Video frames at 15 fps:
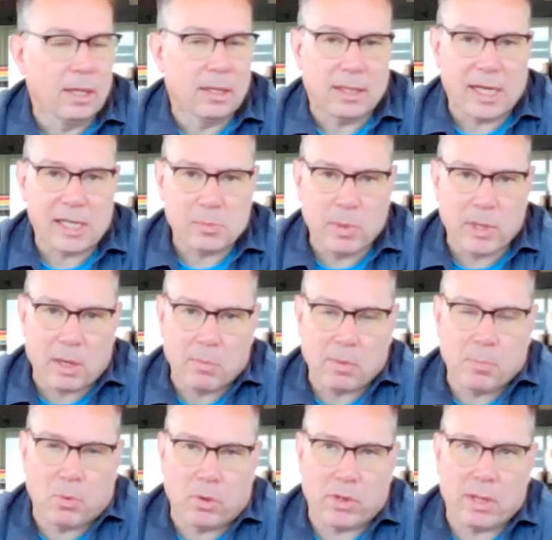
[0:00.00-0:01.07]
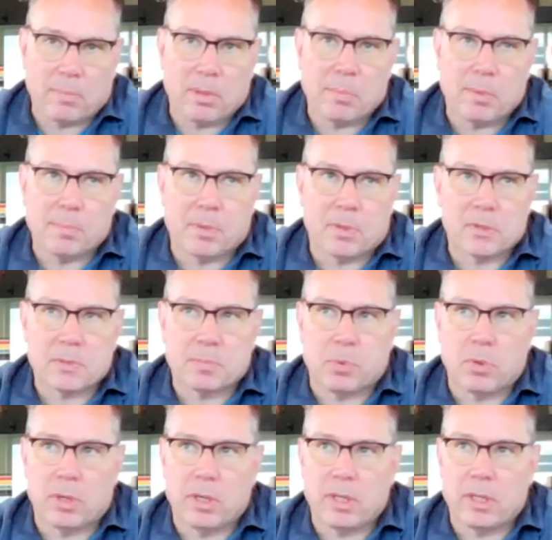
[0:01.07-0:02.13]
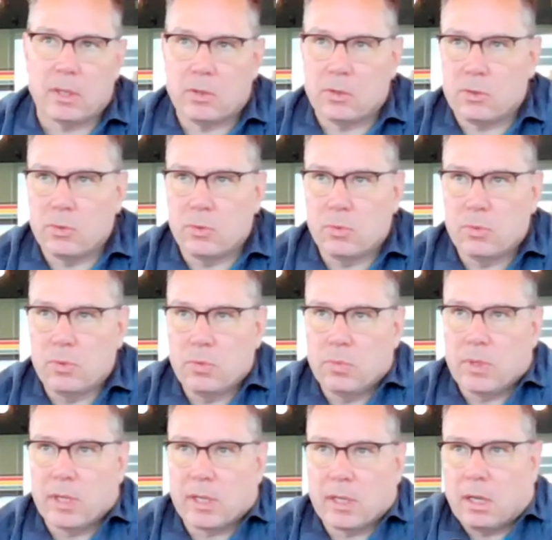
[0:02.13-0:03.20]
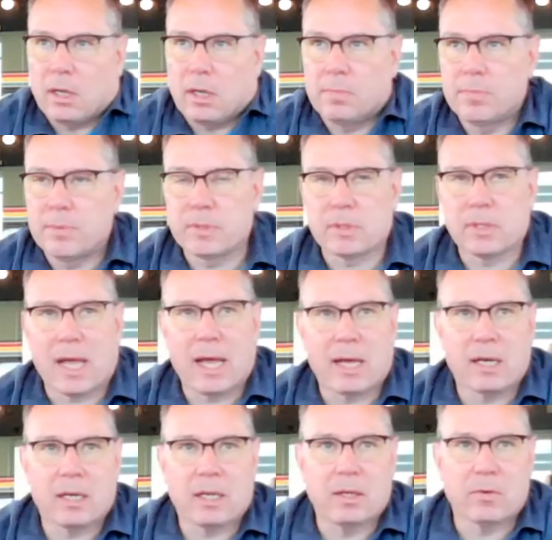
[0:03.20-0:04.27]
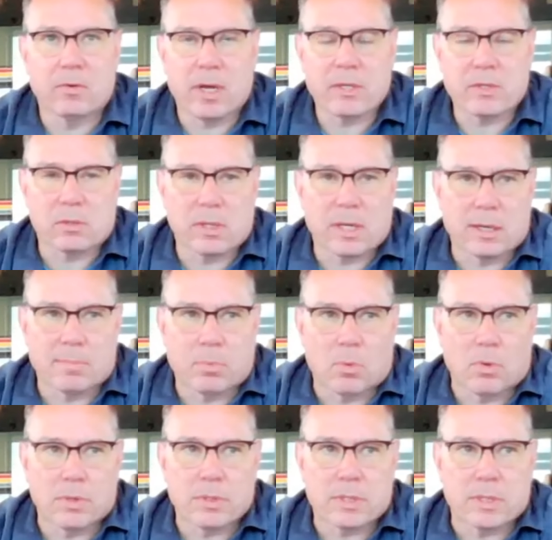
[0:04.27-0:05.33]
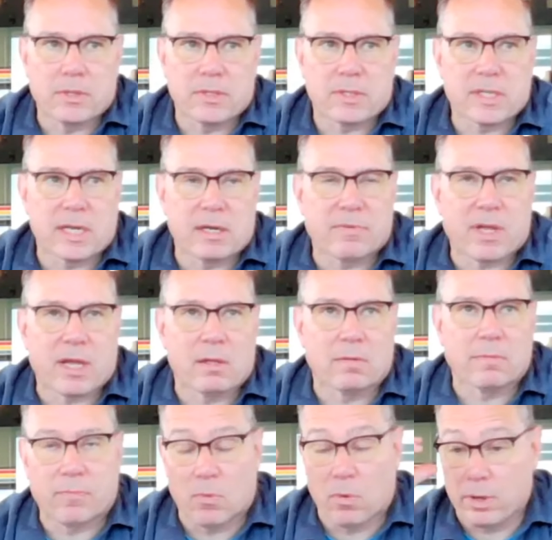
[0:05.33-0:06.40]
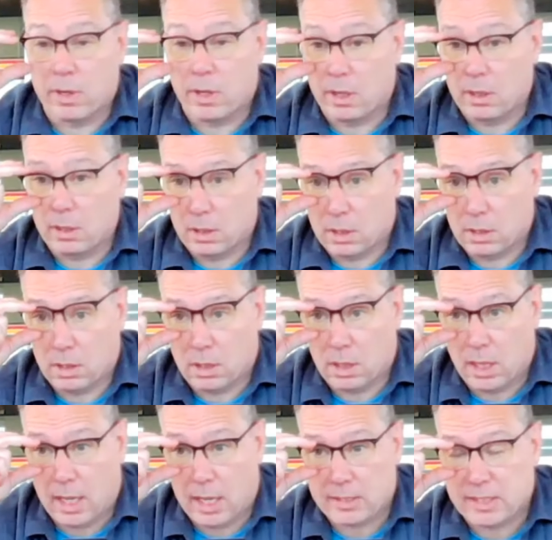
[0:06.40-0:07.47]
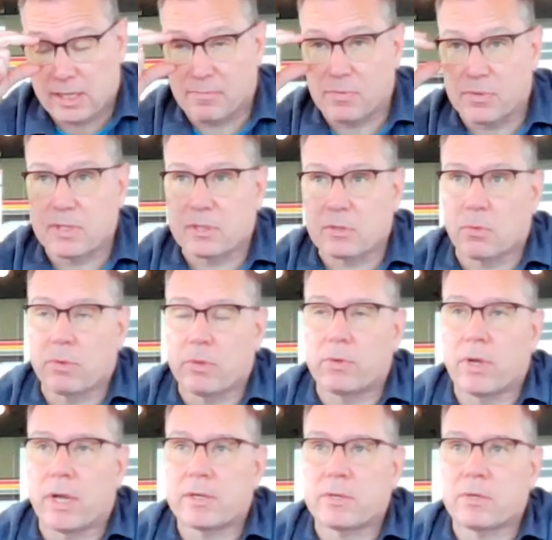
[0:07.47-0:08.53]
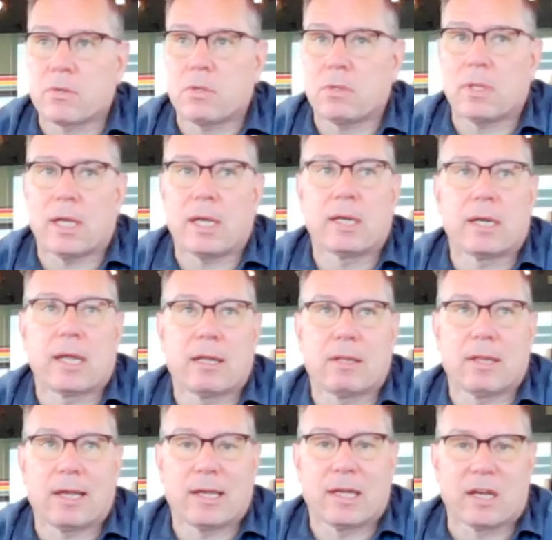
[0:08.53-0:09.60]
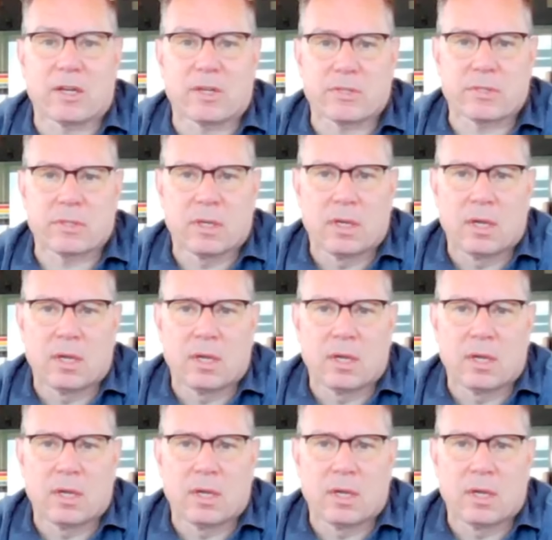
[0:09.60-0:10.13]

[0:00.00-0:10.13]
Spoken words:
Last week, I reported that BP Pulse put in 2 new gigahubs at international airports in the state of California, at San Francisco International and LAX.